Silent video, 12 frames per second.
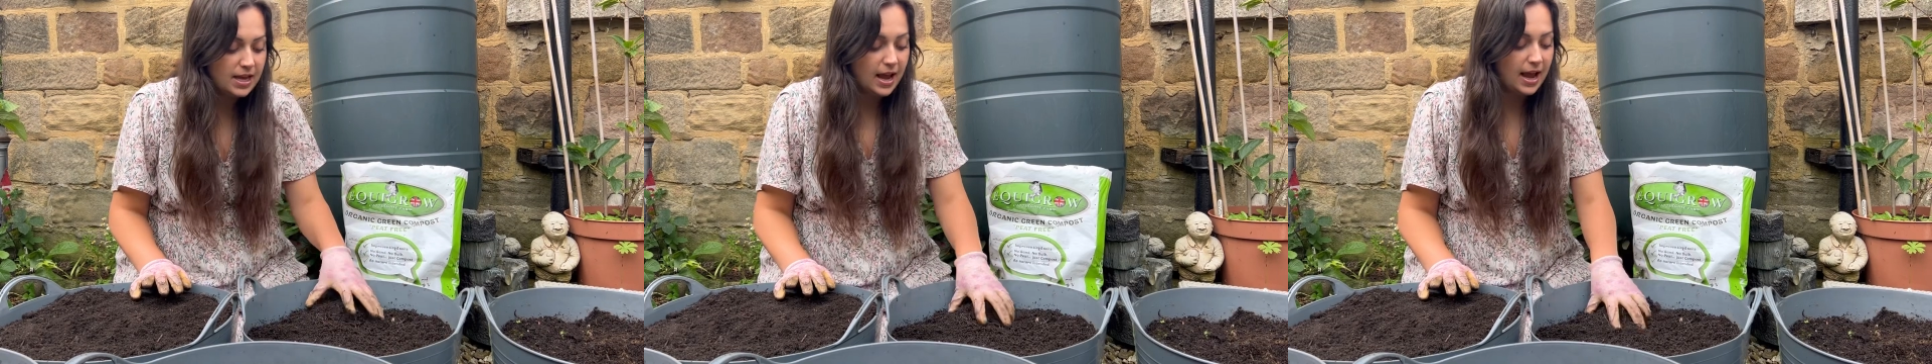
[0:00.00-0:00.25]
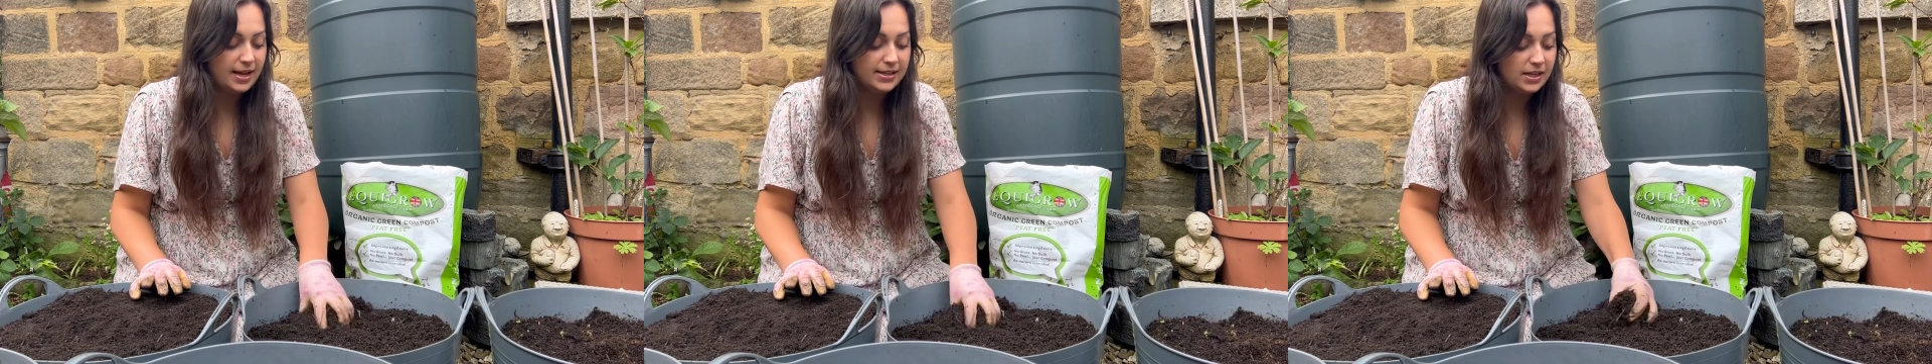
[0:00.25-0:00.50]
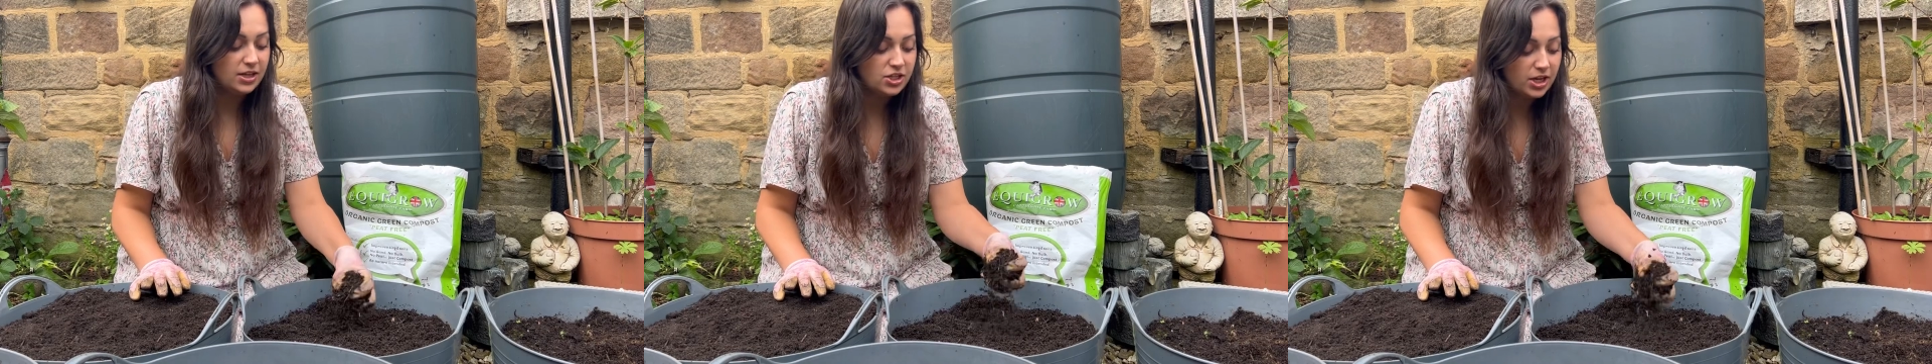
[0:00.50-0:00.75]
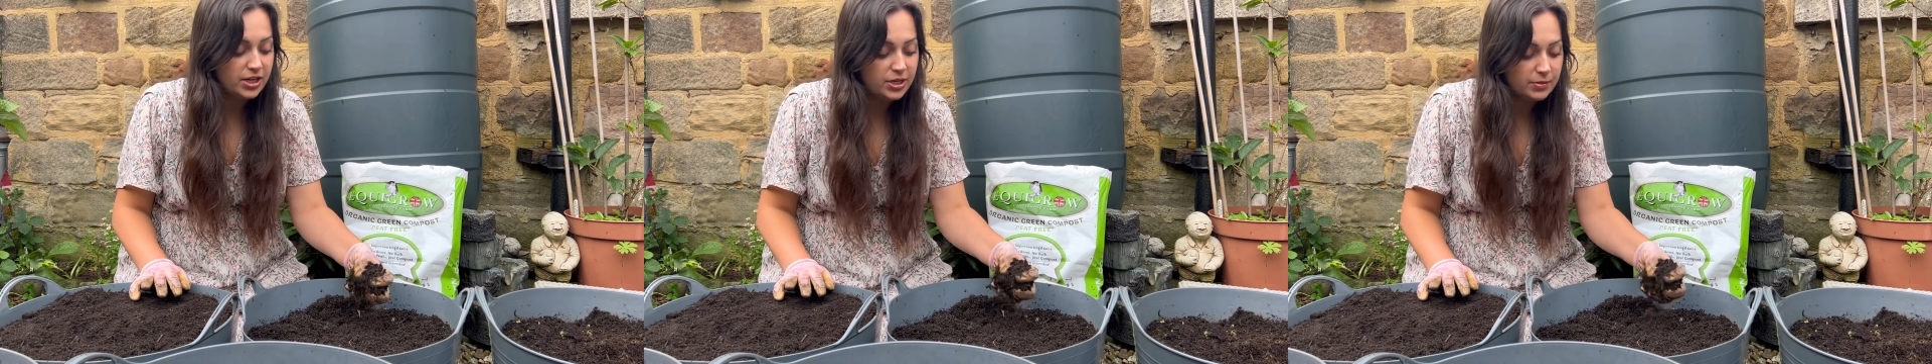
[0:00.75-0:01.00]
and I
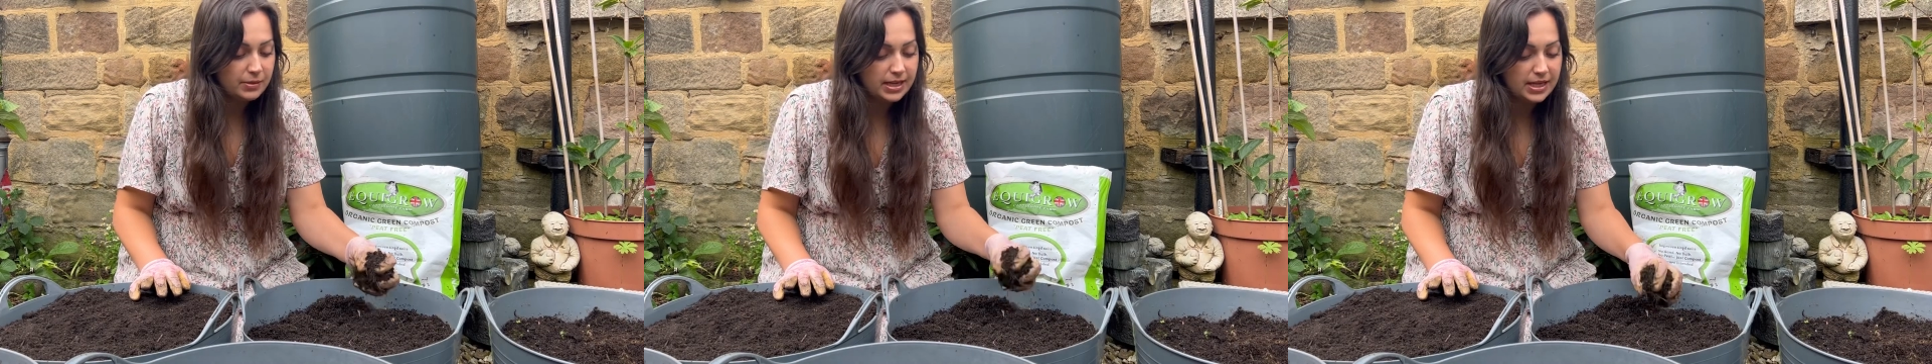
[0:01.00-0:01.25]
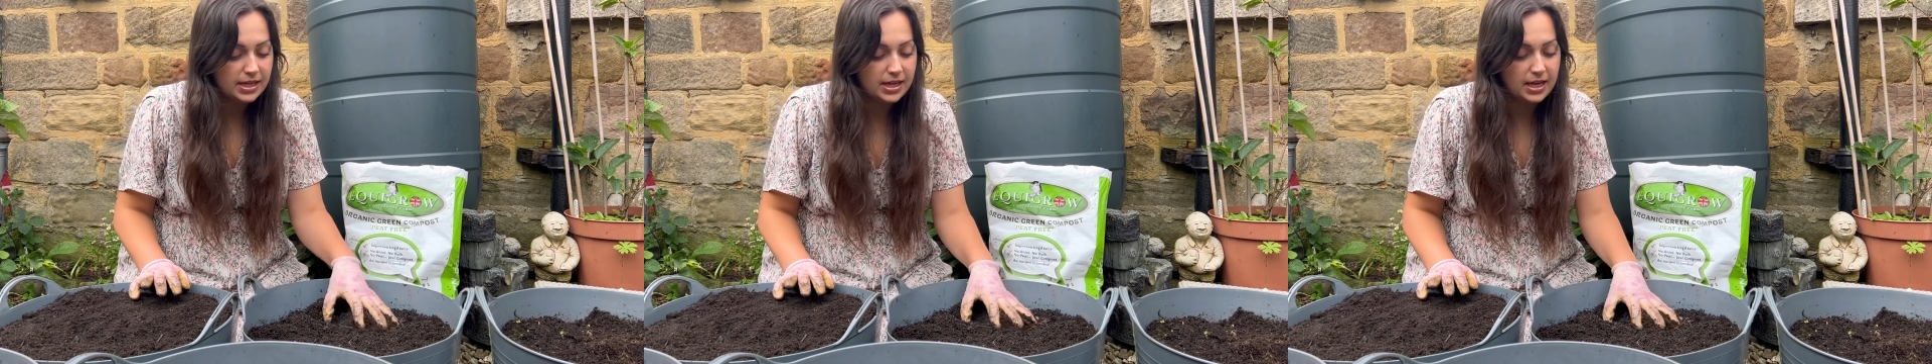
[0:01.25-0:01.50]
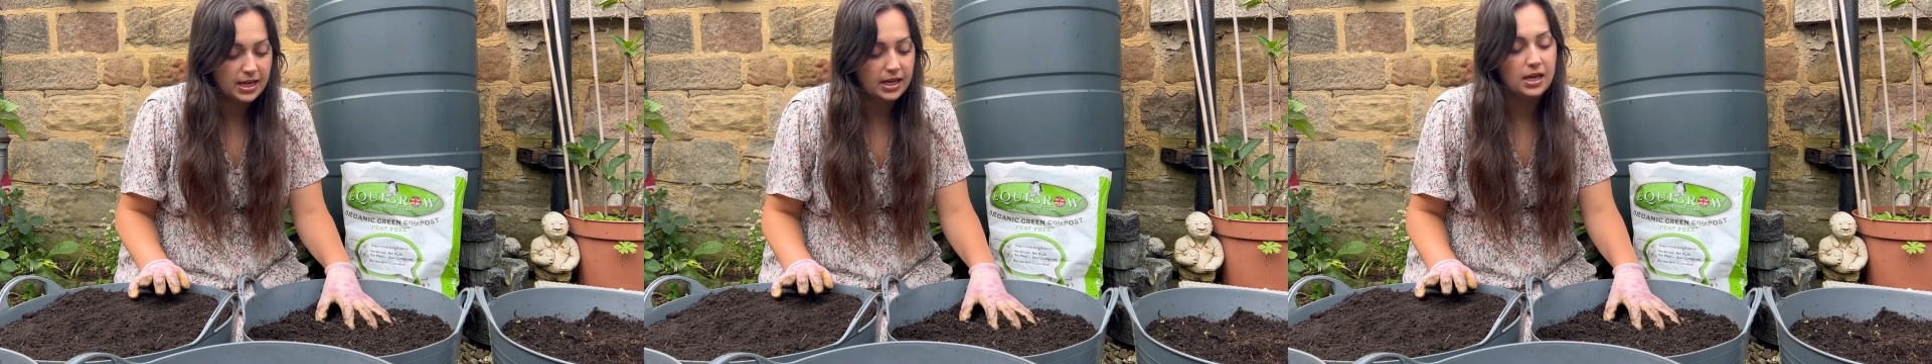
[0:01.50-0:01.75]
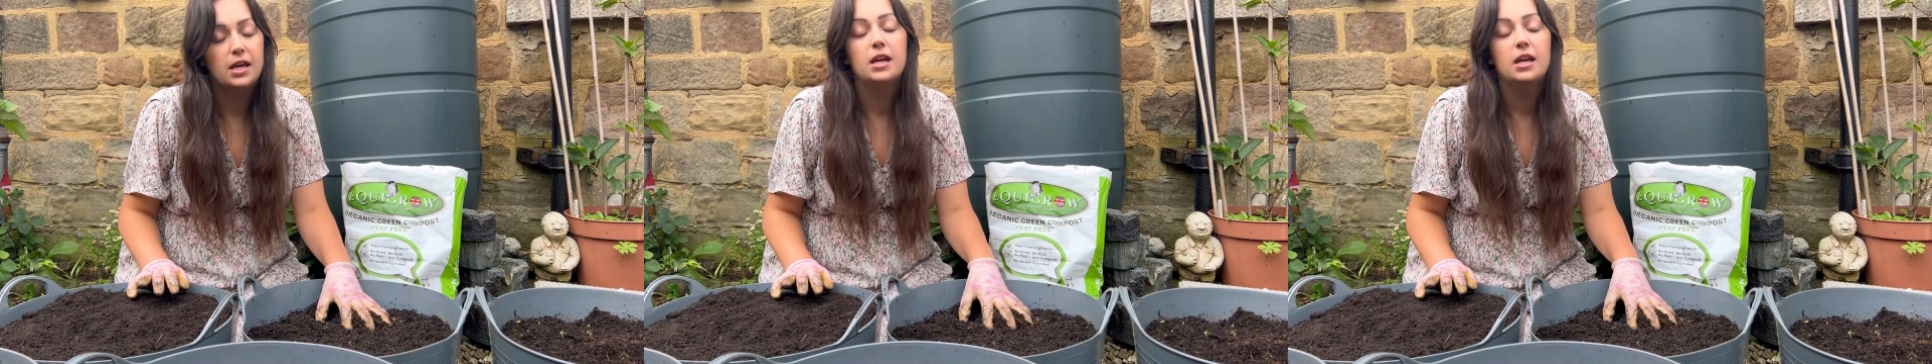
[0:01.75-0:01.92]
genuinely think